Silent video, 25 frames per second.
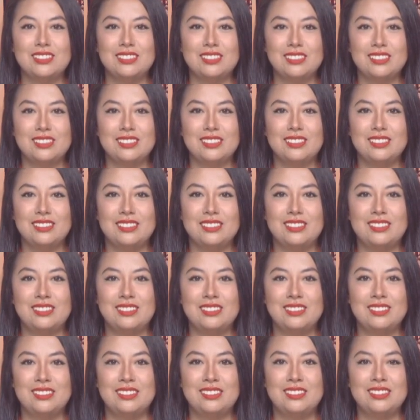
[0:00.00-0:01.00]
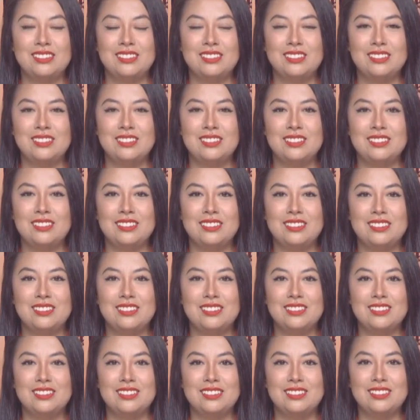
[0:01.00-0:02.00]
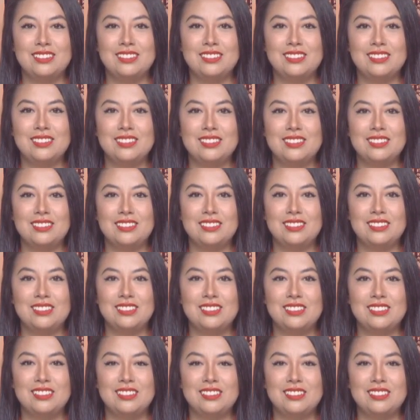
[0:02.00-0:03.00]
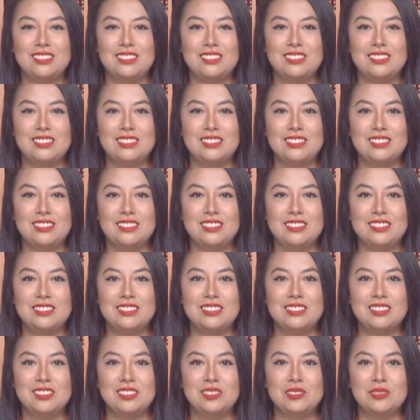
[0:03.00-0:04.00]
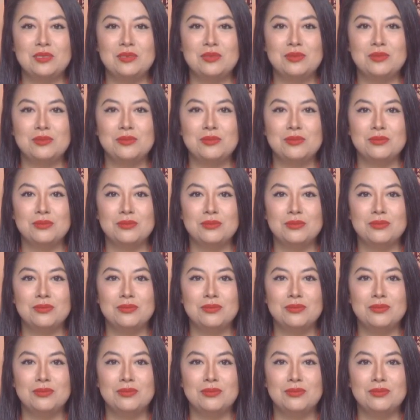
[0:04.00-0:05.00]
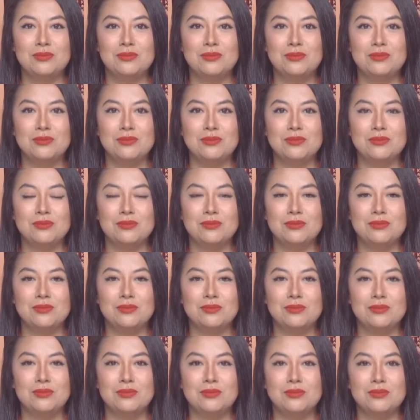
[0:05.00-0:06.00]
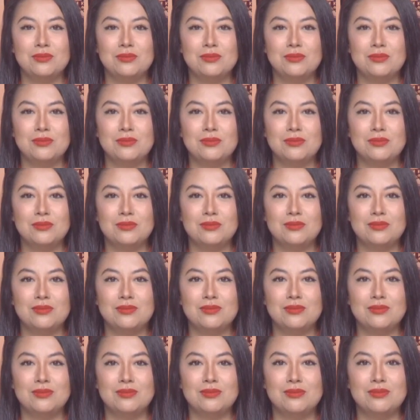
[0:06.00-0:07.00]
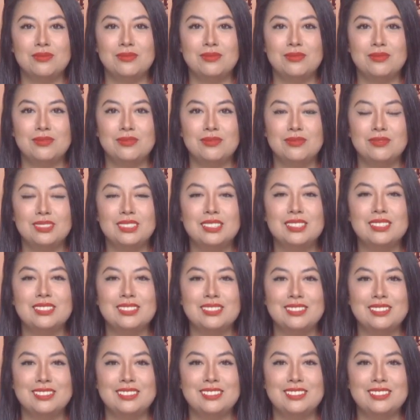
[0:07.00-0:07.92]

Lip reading: No words are spoken by the person on screen.